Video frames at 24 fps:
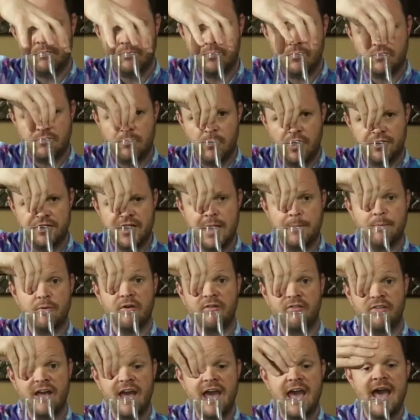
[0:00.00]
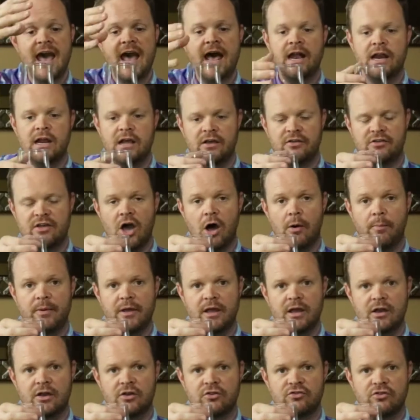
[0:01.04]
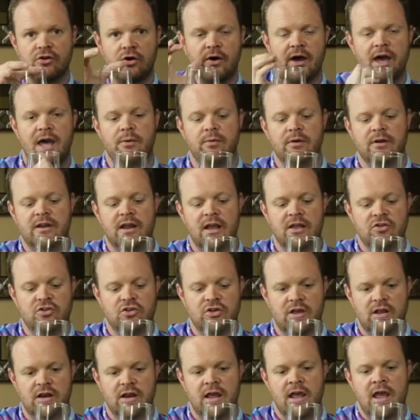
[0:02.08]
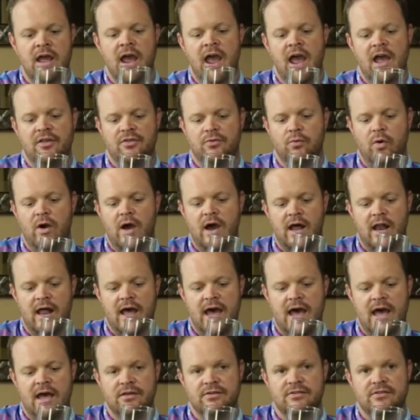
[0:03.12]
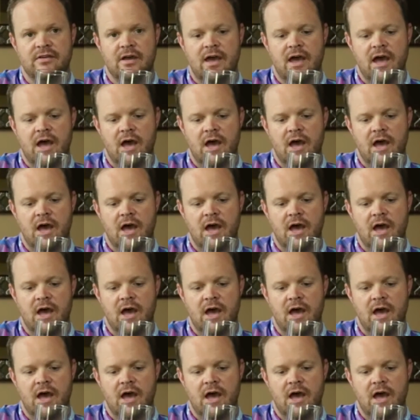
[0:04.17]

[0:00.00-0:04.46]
small taper of the head is helping control head retention, as well as